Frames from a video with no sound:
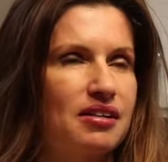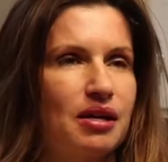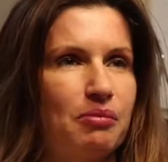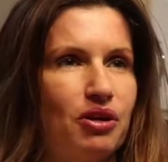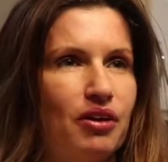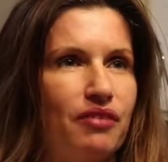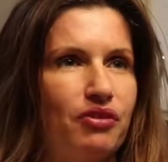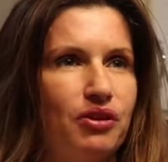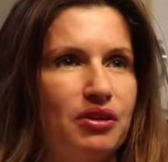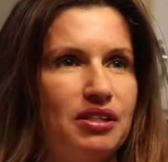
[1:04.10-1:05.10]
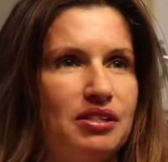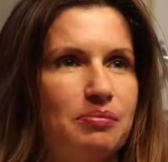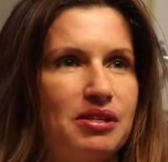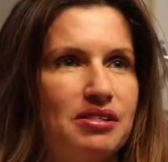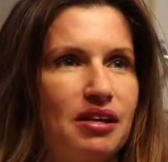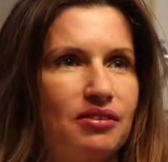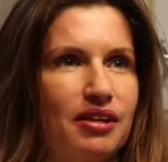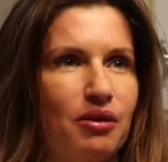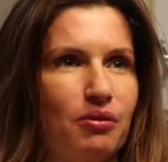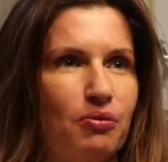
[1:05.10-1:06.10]
time in your life when you need to be settled
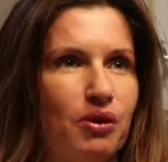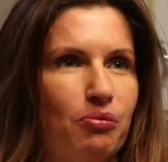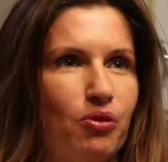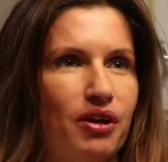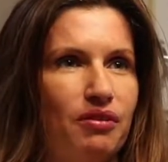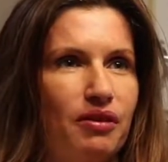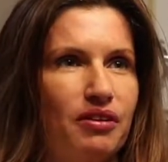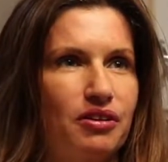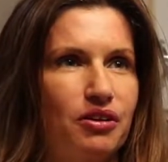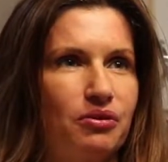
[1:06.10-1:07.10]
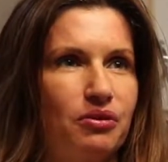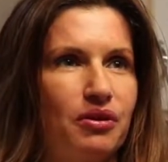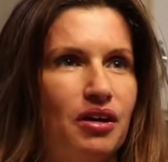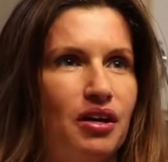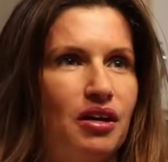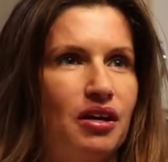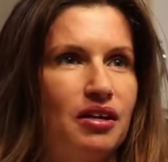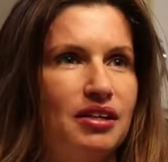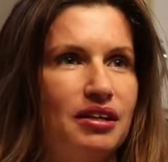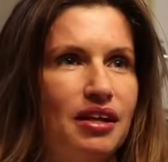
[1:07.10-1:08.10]
down with one boy. I'd rather you
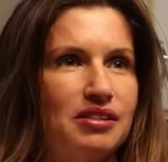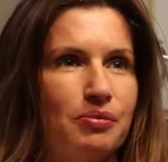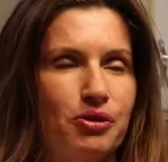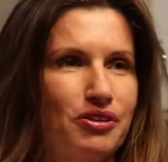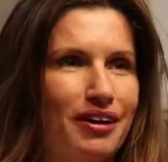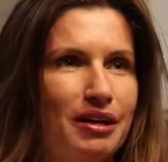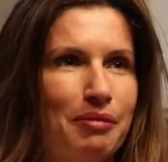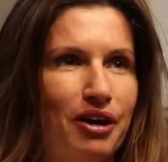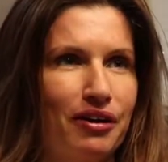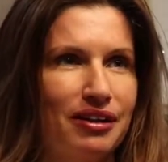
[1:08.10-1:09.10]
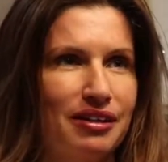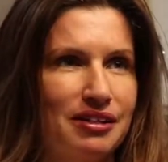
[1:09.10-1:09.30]
date lots of boys. You're not going to marry any of